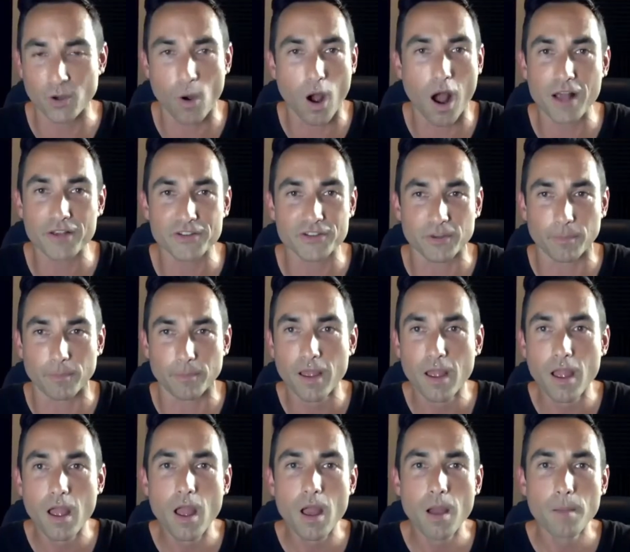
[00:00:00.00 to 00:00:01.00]
You know, it'd be so
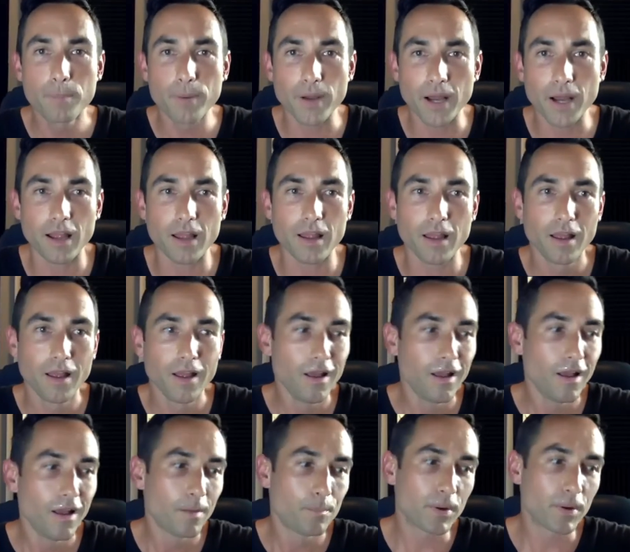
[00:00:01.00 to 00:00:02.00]
awesome. But
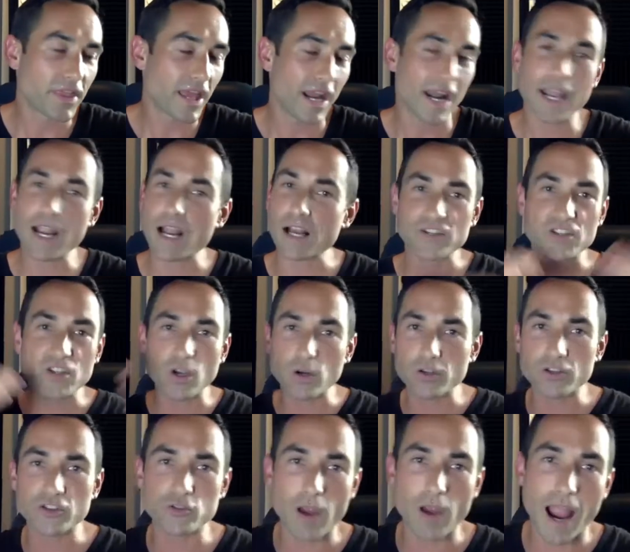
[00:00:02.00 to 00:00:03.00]
then I got so
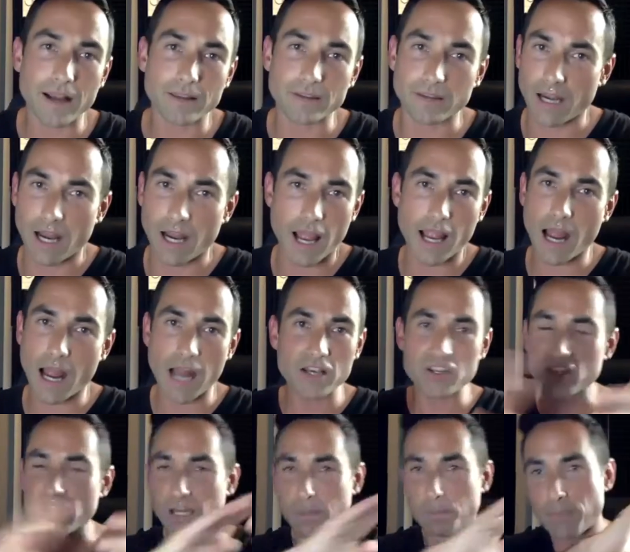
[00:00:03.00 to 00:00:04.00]
distracted. I
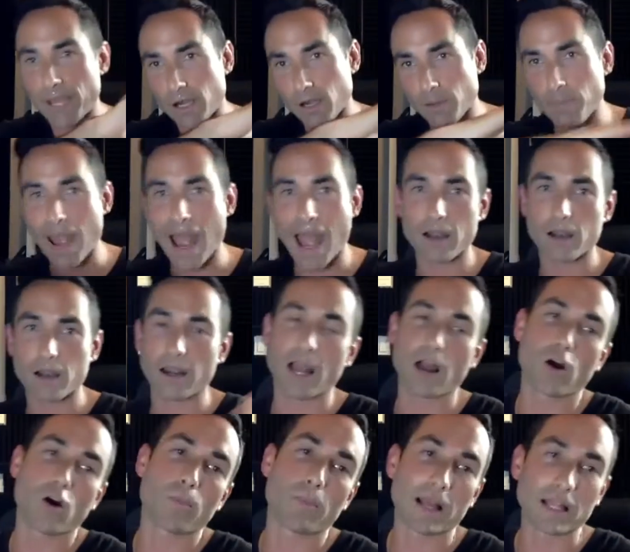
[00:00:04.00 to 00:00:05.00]
just like pitter-pattered
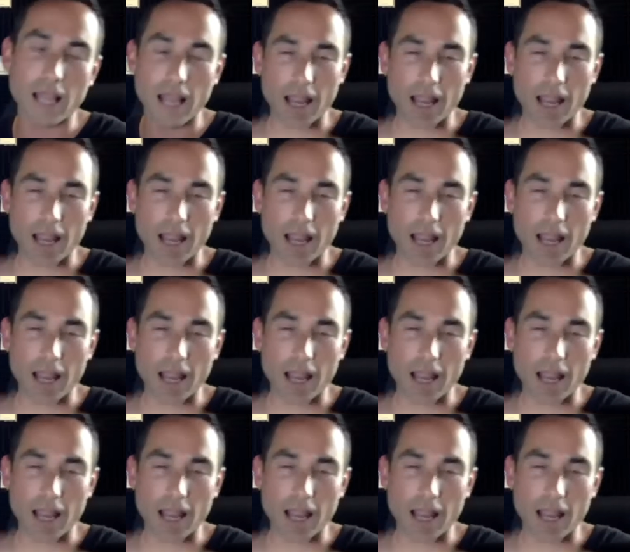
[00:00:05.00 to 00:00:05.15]
out and